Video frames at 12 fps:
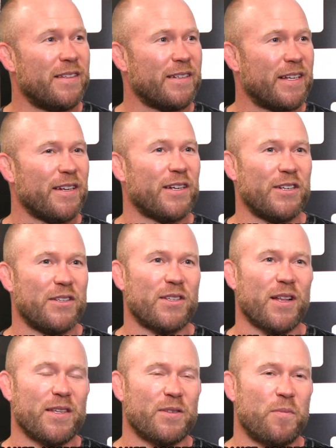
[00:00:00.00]
to get a good
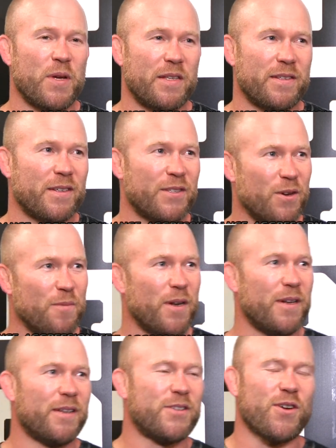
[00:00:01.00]
slice of pizza, so I'm
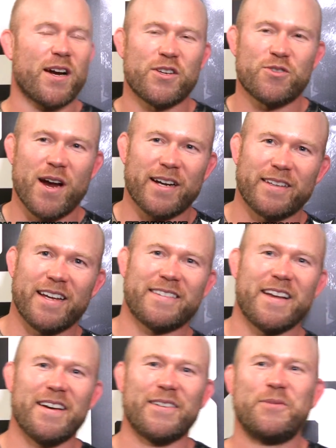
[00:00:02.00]
gonna try to track that
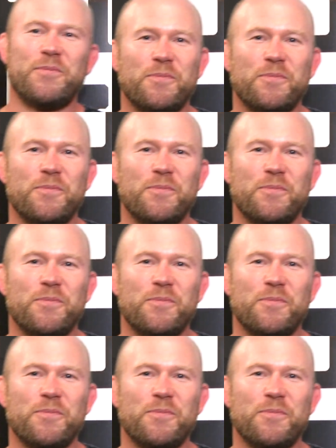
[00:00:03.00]
down.